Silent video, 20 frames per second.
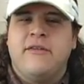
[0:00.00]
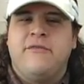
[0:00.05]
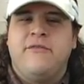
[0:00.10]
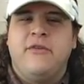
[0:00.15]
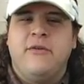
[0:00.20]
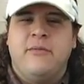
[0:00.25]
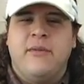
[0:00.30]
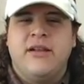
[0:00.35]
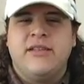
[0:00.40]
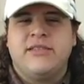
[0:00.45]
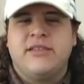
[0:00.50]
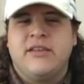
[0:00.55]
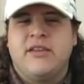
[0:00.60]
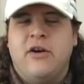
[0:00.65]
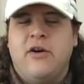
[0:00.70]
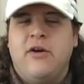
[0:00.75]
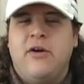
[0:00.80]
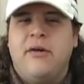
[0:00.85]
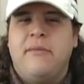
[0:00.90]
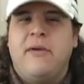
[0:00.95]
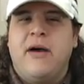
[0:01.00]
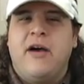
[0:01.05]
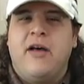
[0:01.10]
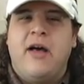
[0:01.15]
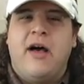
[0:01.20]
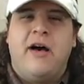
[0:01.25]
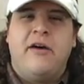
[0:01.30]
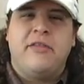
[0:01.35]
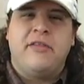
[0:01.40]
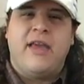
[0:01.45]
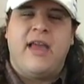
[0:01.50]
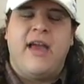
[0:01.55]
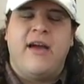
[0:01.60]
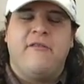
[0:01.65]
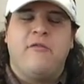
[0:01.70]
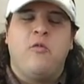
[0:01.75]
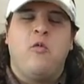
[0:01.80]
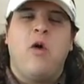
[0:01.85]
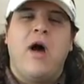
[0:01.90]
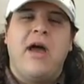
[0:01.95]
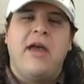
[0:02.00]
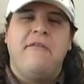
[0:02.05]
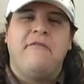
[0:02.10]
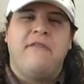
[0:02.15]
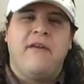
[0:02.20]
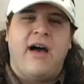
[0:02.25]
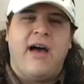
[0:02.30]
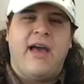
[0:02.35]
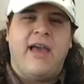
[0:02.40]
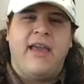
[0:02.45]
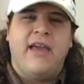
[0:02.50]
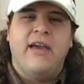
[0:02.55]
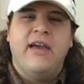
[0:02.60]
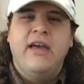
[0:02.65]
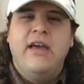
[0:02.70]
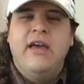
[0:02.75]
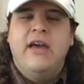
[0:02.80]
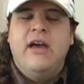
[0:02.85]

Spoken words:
a few months ago about how they have Wi-Fi